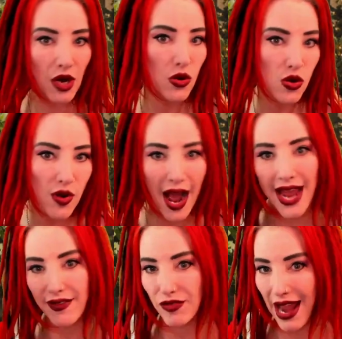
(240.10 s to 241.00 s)
ooh, I
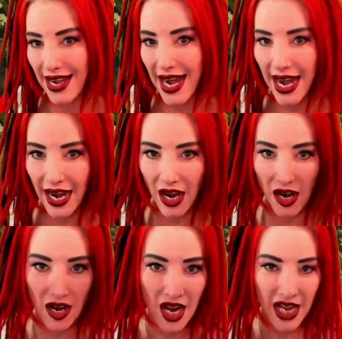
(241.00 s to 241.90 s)
have red
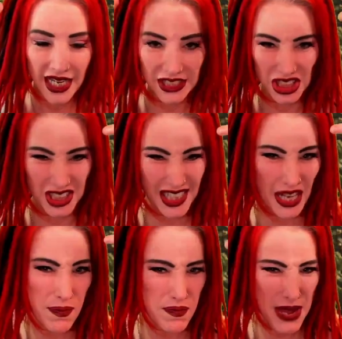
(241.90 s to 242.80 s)
hair. It's just like
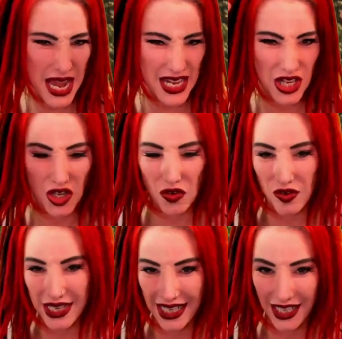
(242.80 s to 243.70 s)
a big
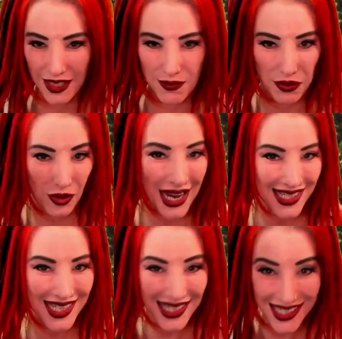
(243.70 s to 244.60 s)
green
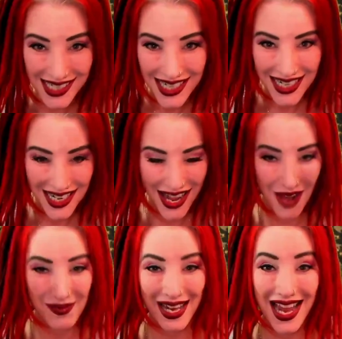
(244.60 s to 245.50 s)
present on
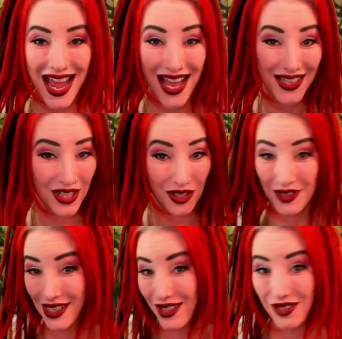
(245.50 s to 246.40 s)
my head, and the
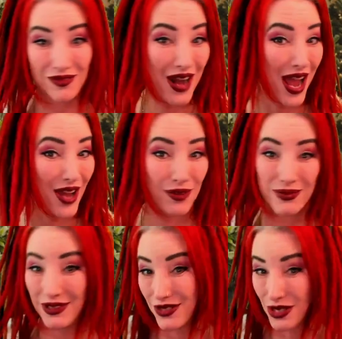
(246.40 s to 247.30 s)
green and the red will
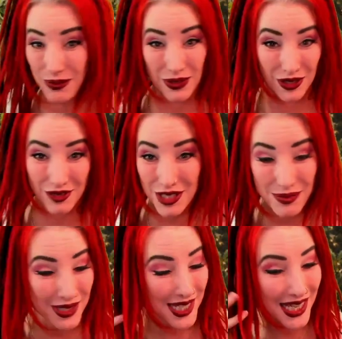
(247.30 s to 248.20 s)
be super
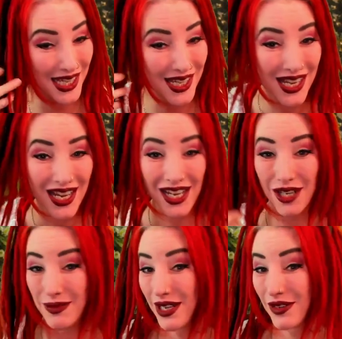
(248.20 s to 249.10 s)
Christmassy.
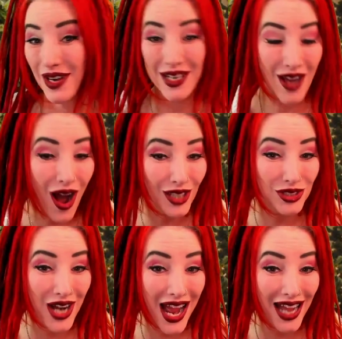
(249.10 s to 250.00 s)
It'll be a great
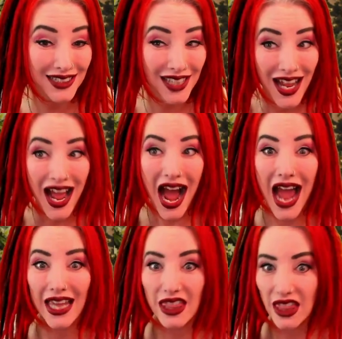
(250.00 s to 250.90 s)
contrast.
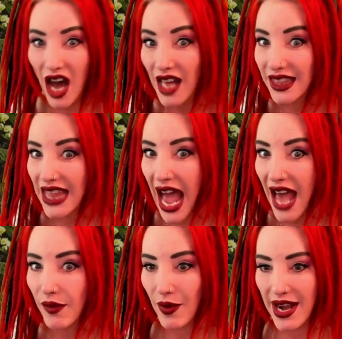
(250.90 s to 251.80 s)
I thought
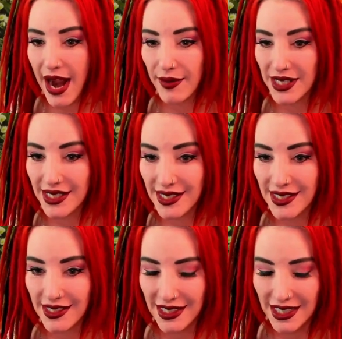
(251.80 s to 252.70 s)
that when I
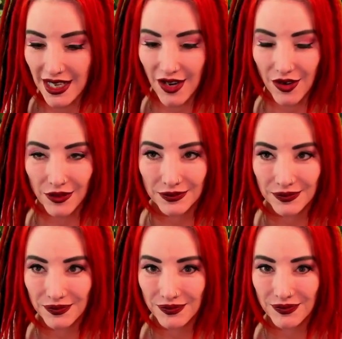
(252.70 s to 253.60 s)
was,
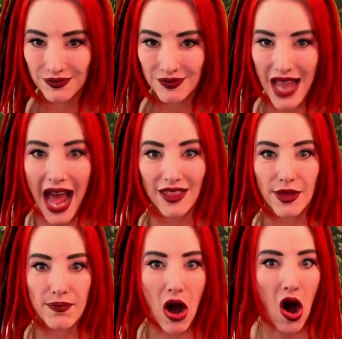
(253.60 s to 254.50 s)
at the
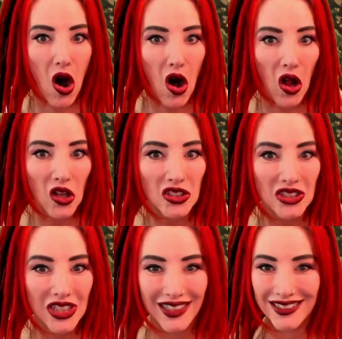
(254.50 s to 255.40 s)
mall
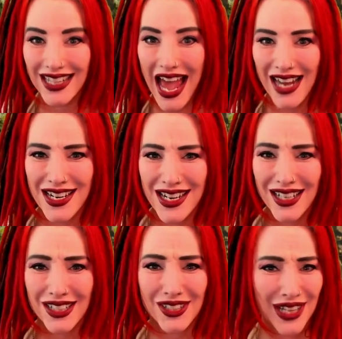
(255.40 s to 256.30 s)
at
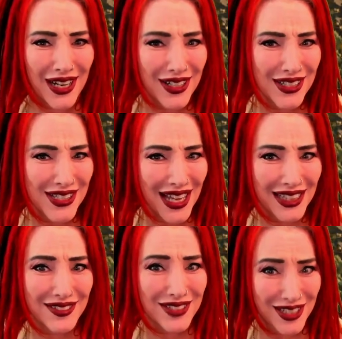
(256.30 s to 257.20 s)
Claire's, I
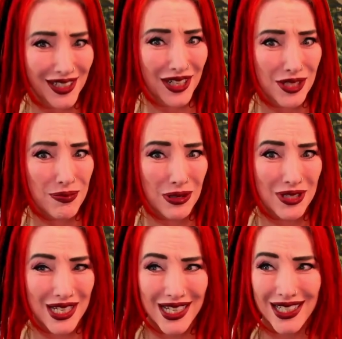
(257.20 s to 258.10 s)
think it was Claire's
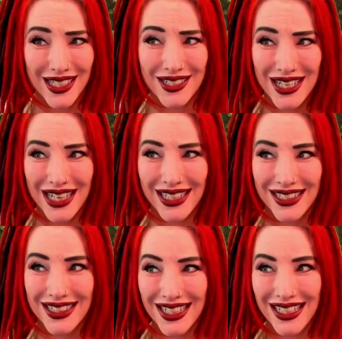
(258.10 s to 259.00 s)
Boutique
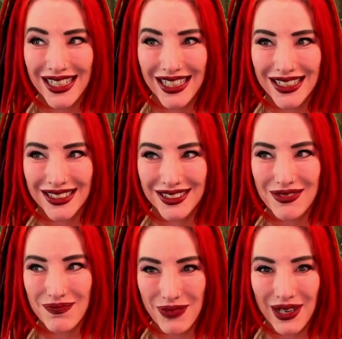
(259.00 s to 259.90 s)
in
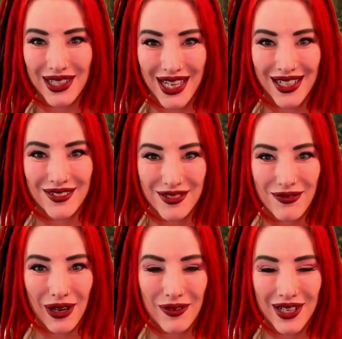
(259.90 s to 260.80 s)
Berlin
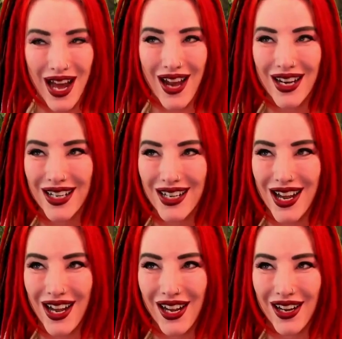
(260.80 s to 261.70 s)
where we got it.
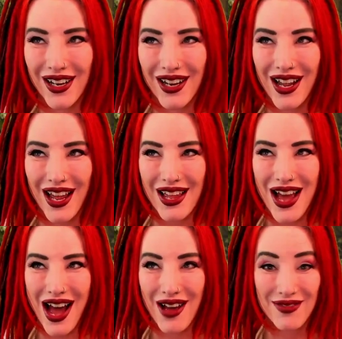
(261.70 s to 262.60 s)

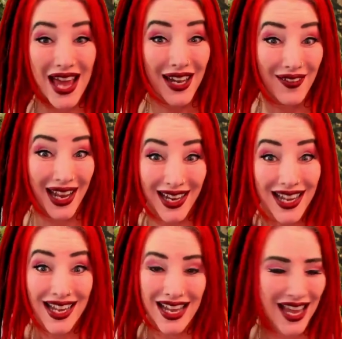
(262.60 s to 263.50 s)
Anyway,
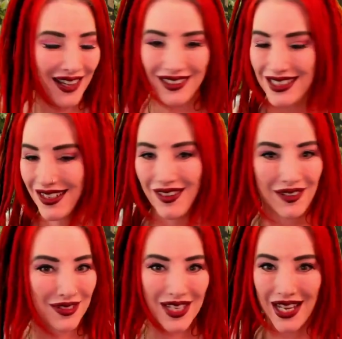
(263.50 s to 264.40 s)
and it
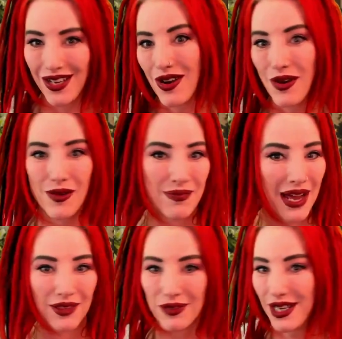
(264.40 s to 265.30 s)
was like, oh, buy
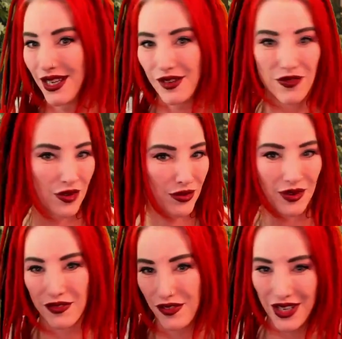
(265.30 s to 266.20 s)
3 get a 4th
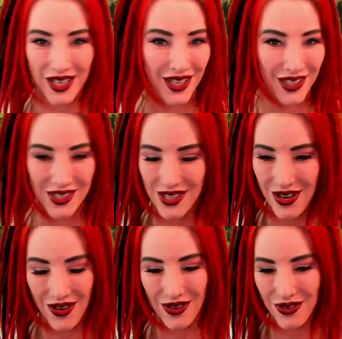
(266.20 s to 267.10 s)
one free.
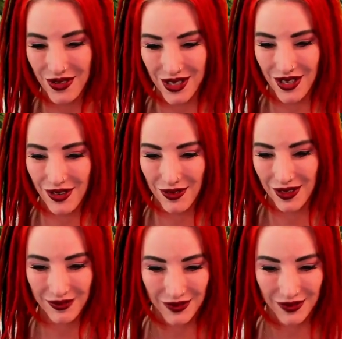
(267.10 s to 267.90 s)
So we're